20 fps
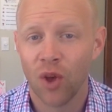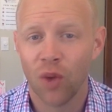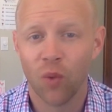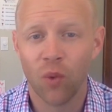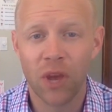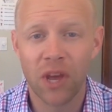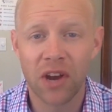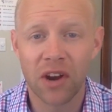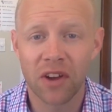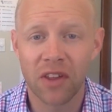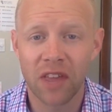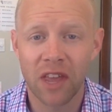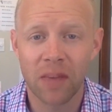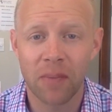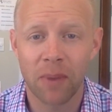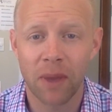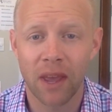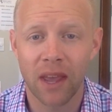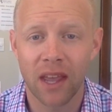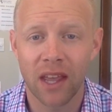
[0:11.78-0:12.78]
When are they
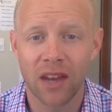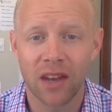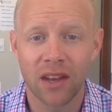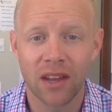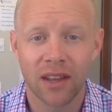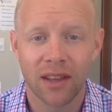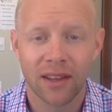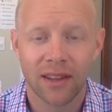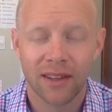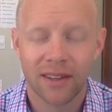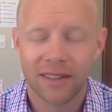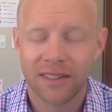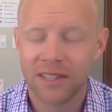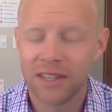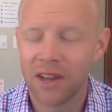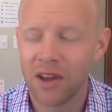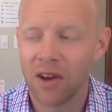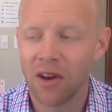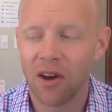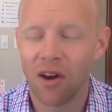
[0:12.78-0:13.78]
paid? You
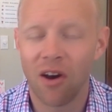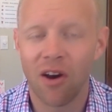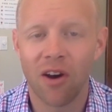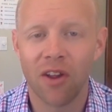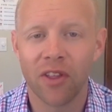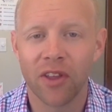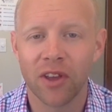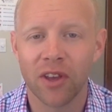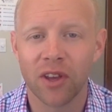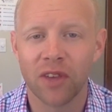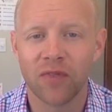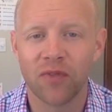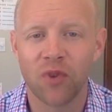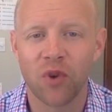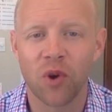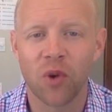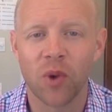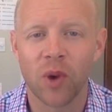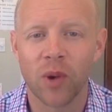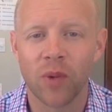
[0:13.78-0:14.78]
know, all the good
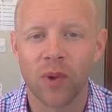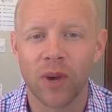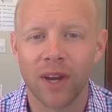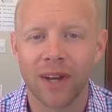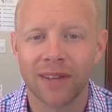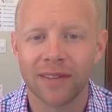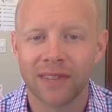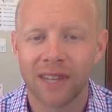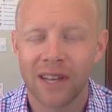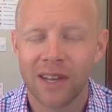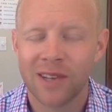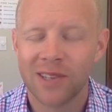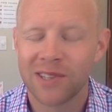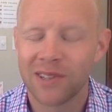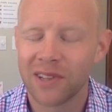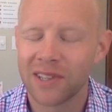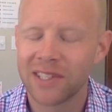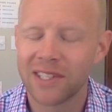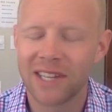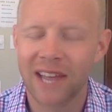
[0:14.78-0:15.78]
411. So
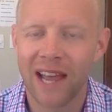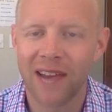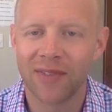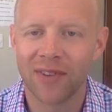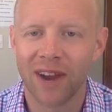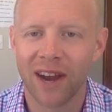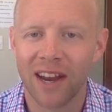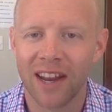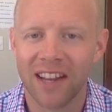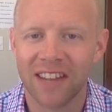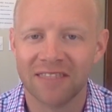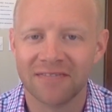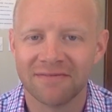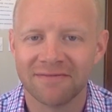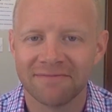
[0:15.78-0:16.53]
let's dive right in.